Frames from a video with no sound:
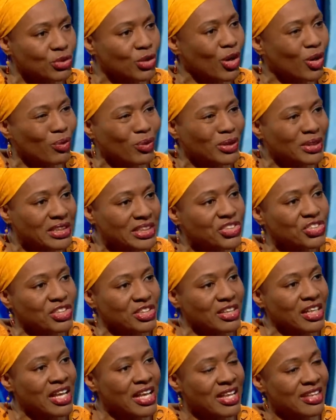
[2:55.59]

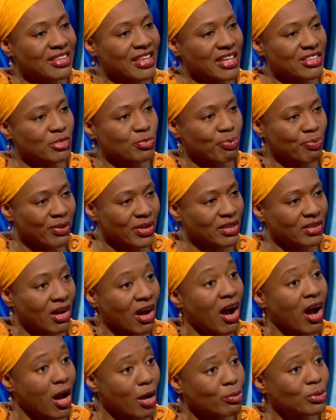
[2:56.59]
coalition that's been
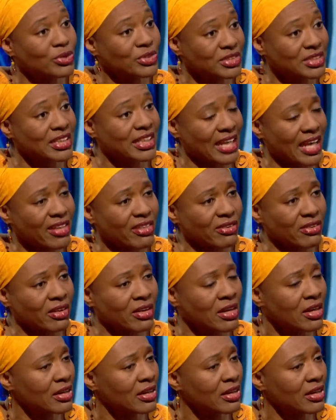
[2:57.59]
cobbled together.